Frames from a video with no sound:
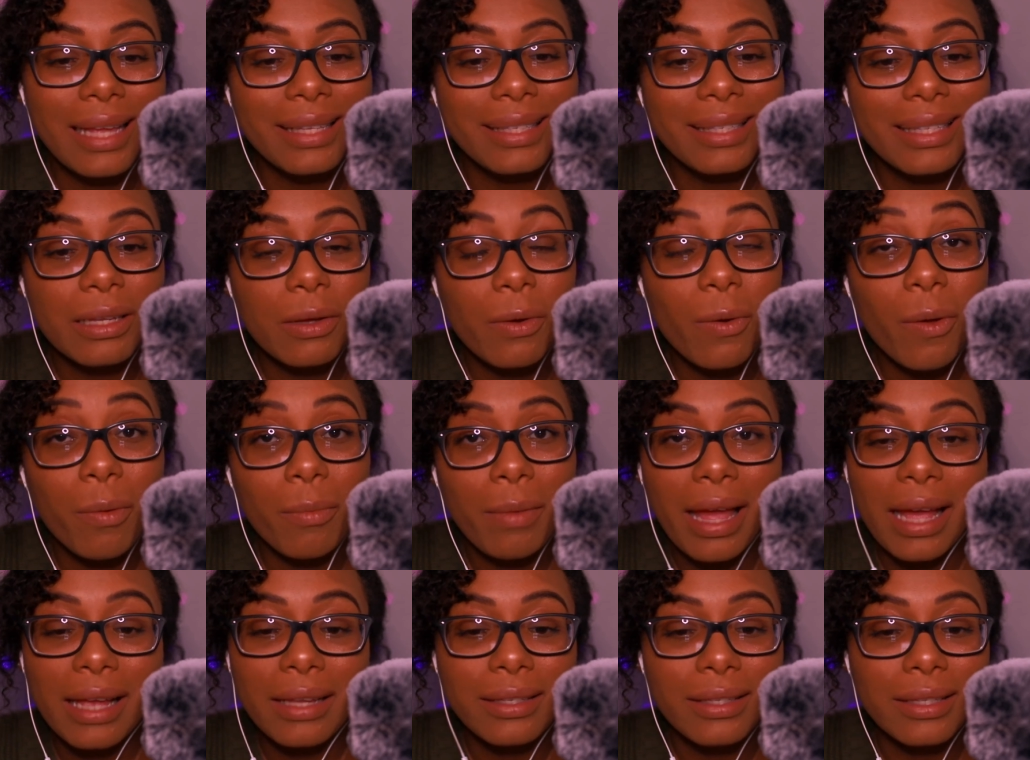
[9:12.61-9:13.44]

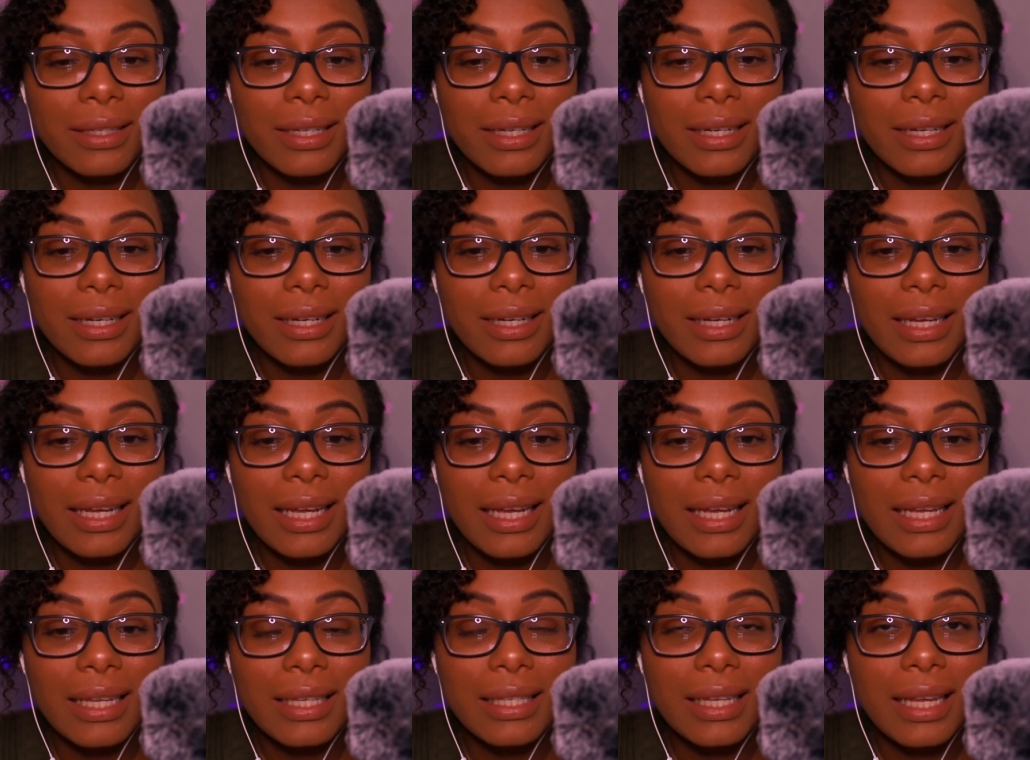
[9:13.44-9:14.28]
Schoolmaster
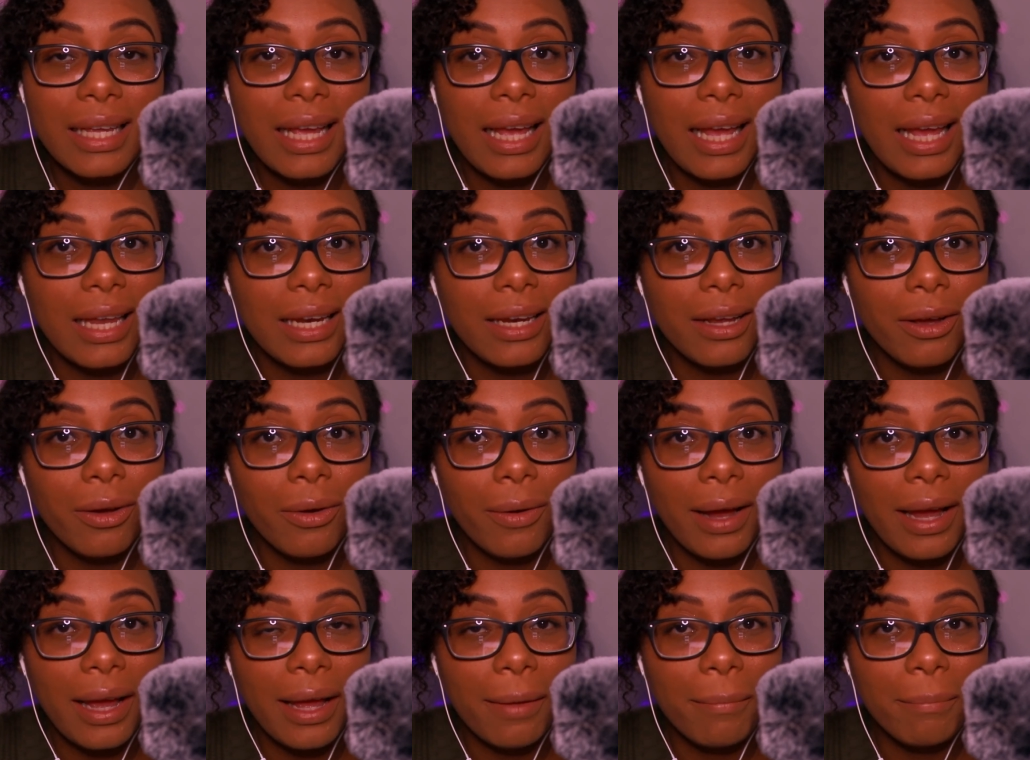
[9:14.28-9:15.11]
is an
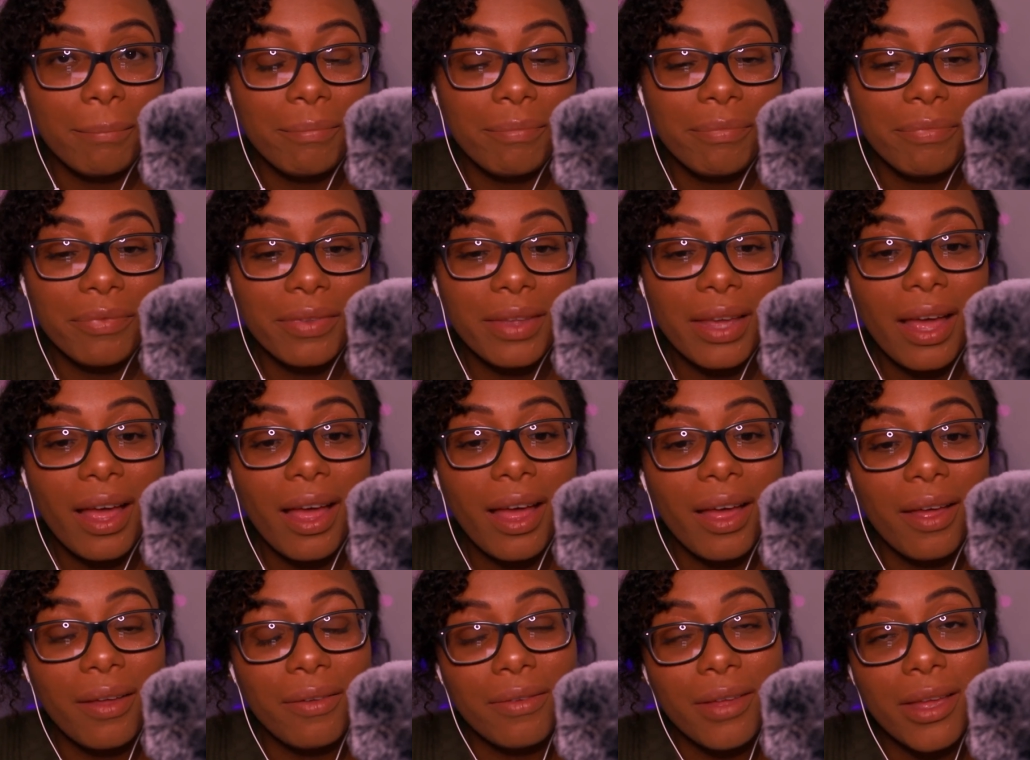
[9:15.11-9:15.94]
anagram
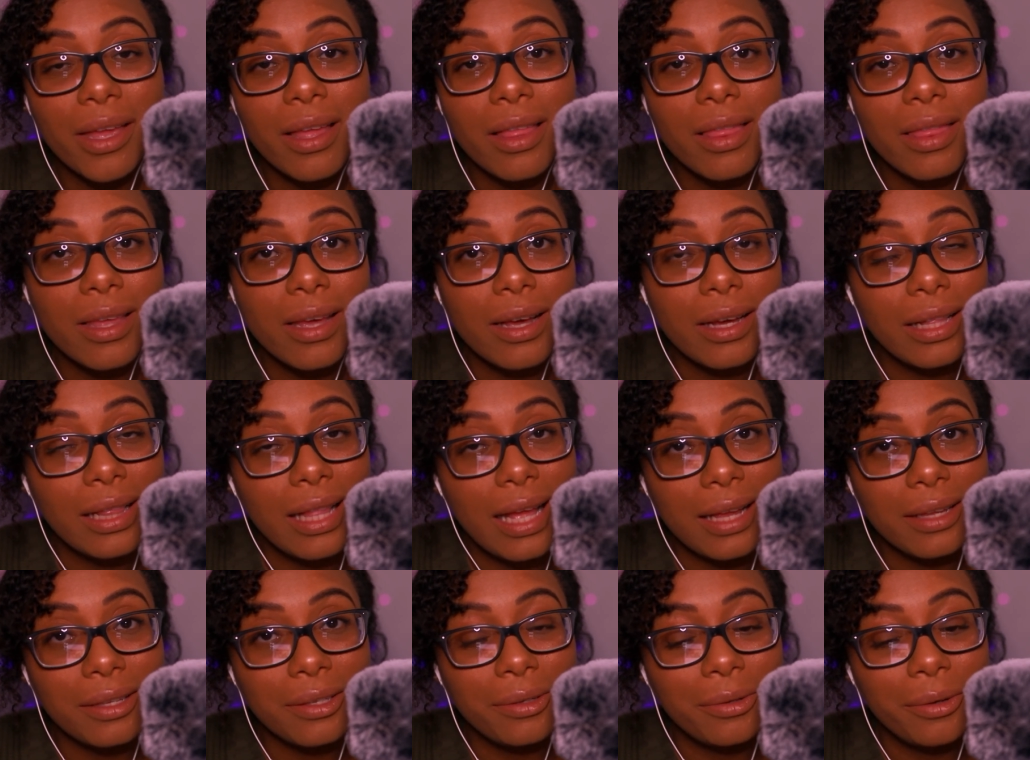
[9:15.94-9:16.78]
of the
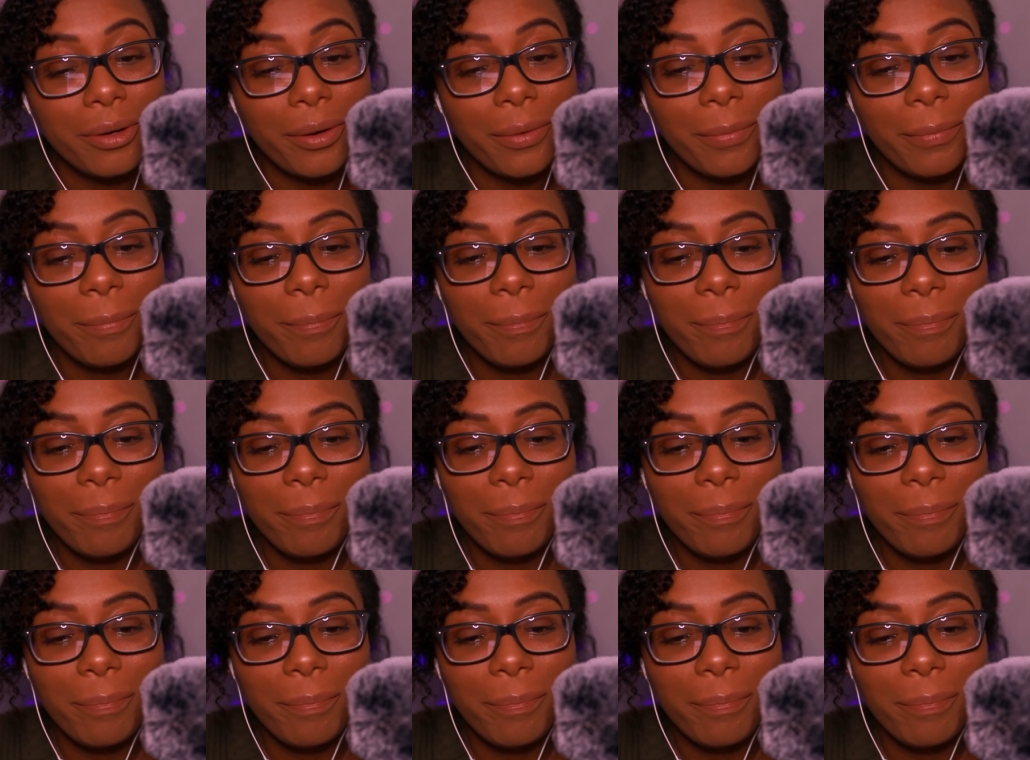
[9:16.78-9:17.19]
classroom.